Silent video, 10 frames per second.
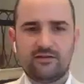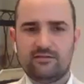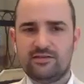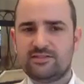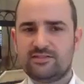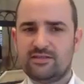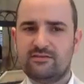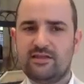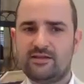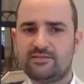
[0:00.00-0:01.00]
a listing
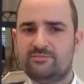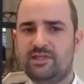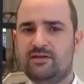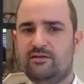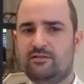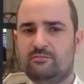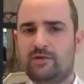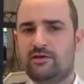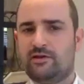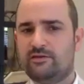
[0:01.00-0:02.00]
that has been on the
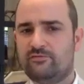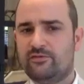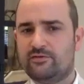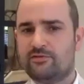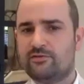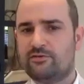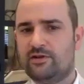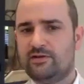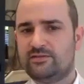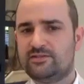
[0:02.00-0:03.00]
market for 30
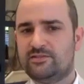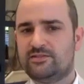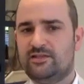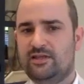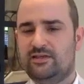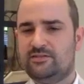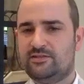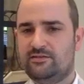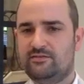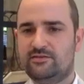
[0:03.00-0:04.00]
to 60 days
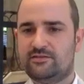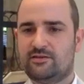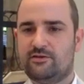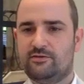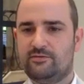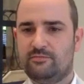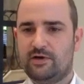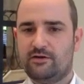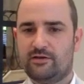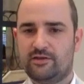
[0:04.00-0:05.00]
in this current
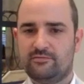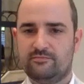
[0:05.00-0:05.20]
market?